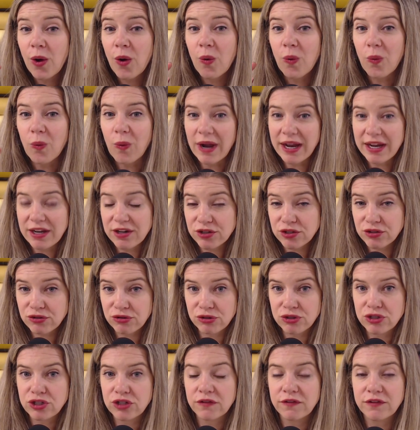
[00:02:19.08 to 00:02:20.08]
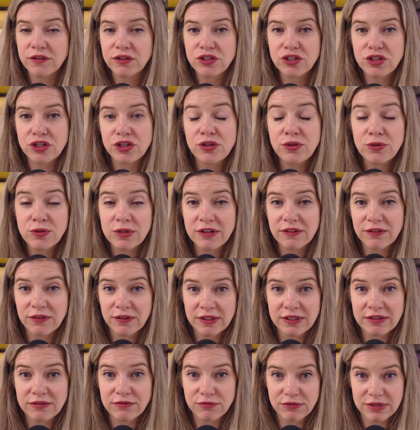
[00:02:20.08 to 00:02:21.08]
Wire is crucial for two
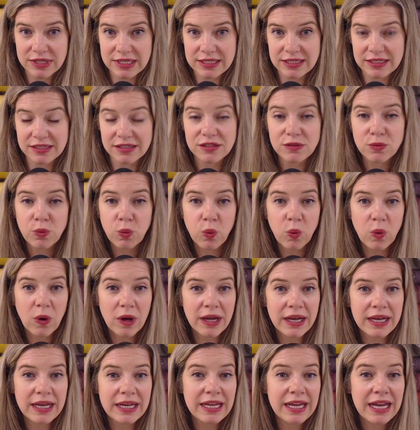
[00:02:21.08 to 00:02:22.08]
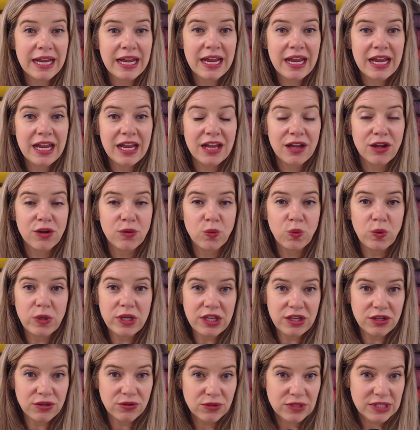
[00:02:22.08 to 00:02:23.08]
different reasons. One, we
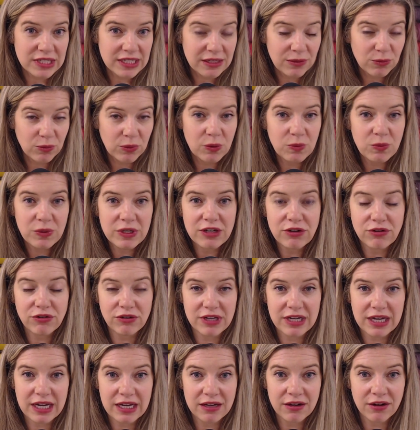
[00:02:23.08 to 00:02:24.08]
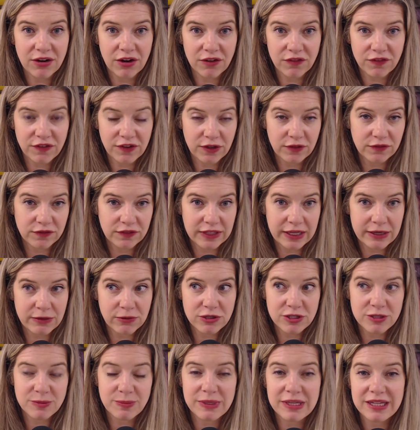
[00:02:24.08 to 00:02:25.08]
use it when we create our felt
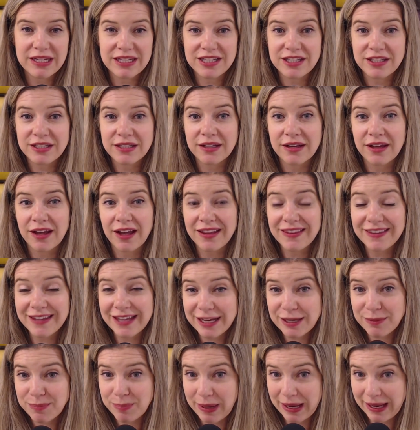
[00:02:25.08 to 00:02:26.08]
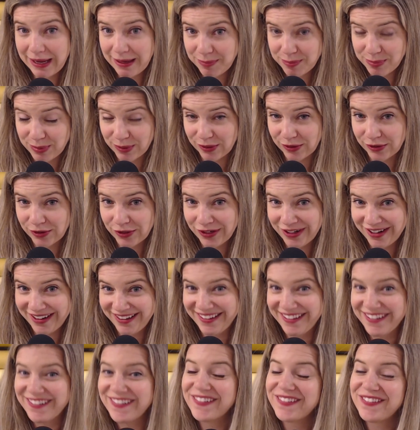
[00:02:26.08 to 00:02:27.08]
flowers because unlike paper,
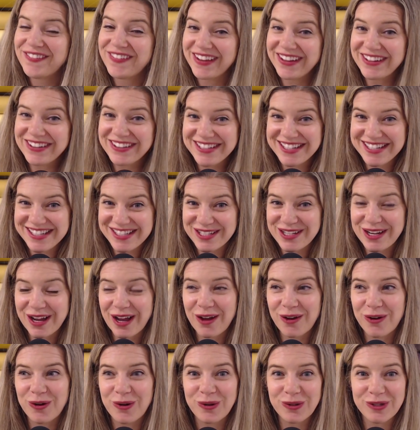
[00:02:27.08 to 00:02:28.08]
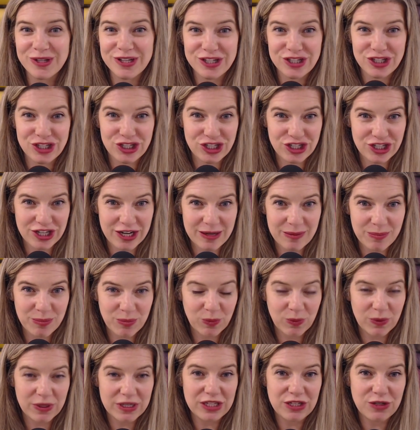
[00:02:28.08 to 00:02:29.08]
felt does not hold its shape
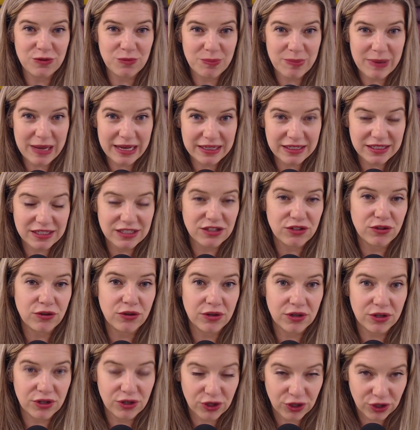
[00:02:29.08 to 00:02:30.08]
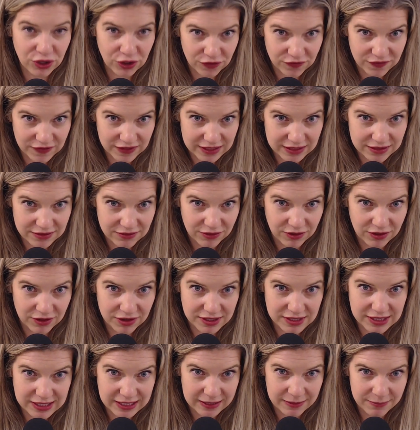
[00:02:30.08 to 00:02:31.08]
when you bend it or curve it all
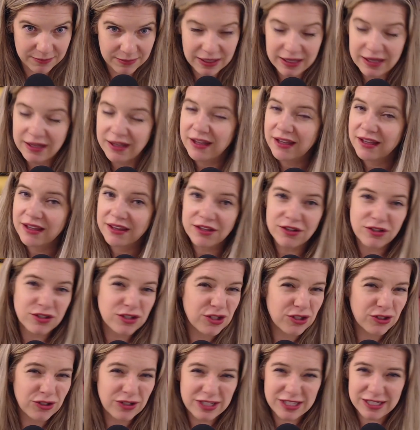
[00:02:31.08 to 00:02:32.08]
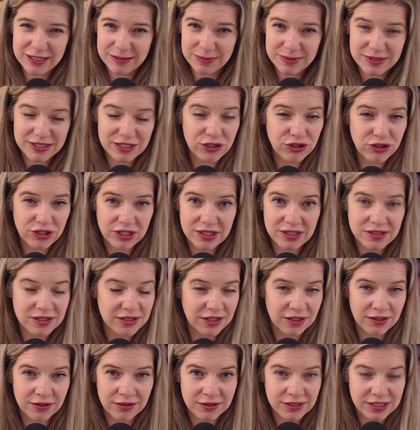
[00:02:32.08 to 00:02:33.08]
the time. There's certain tips and tricks
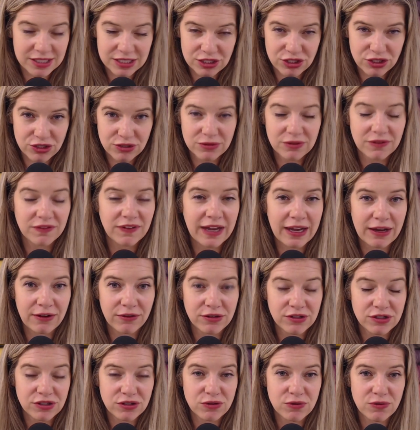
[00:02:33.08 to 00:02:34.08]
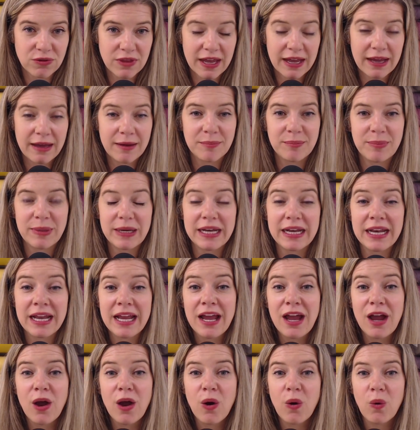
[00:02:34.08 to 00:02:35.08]
I'll teach you of how to do that, but
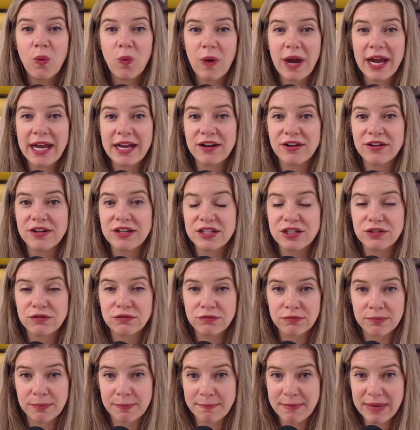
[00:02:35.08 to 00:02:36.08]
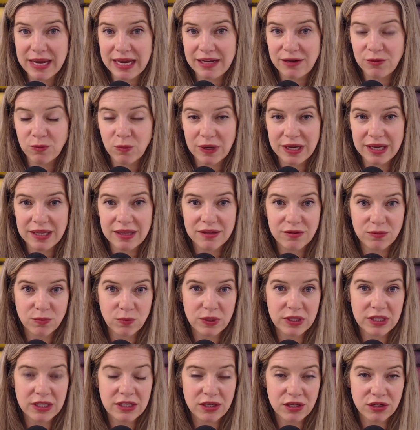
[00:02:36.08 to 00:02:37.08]
wire is a main way that
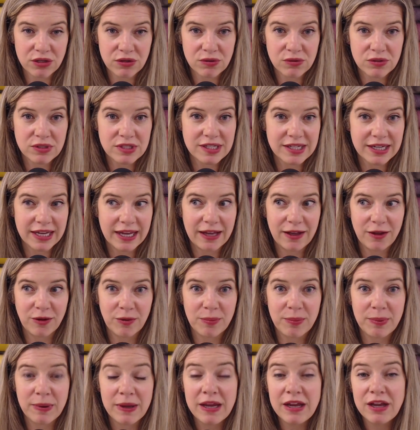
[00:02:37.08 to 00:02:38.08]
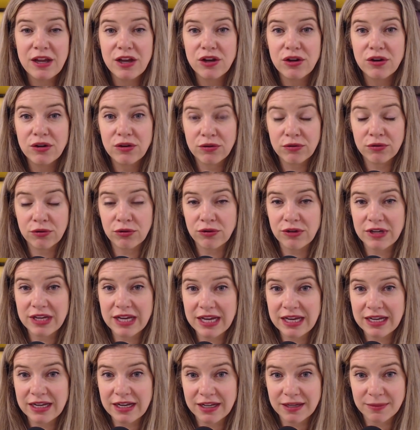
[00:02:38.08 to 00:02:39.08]
we use to help
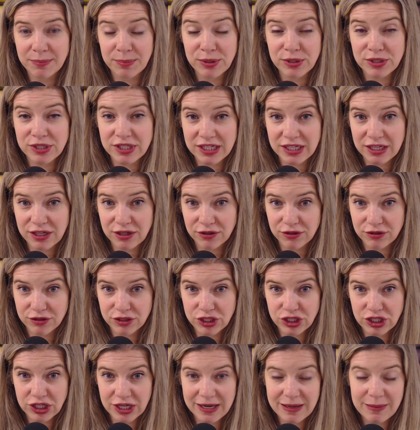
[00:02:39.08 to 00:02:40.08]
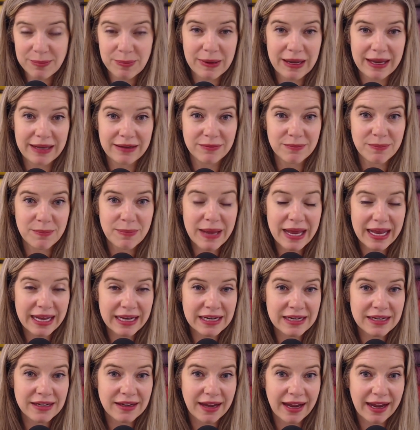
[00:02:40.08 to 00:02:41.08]
create a particular shape and
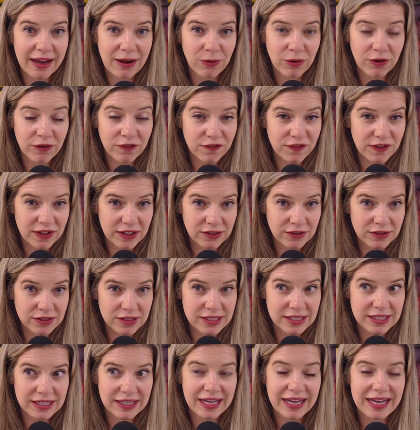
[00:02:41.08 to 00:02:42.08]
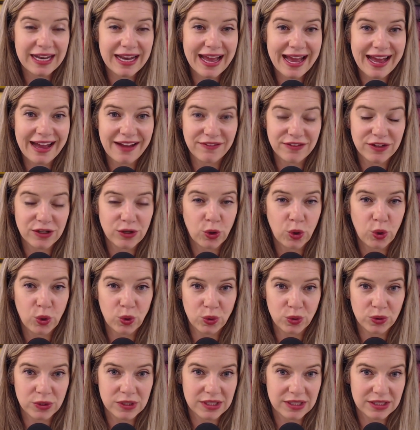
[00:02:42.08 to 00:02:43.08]
bend our felt and have it
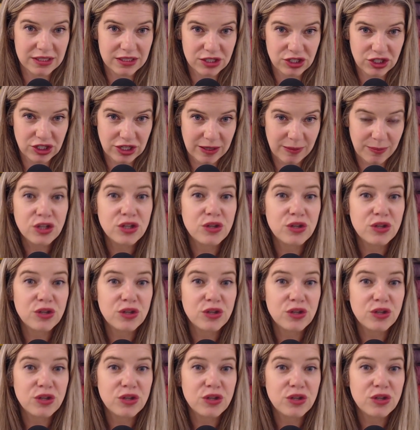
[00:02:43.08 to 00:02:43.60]
hold its shape.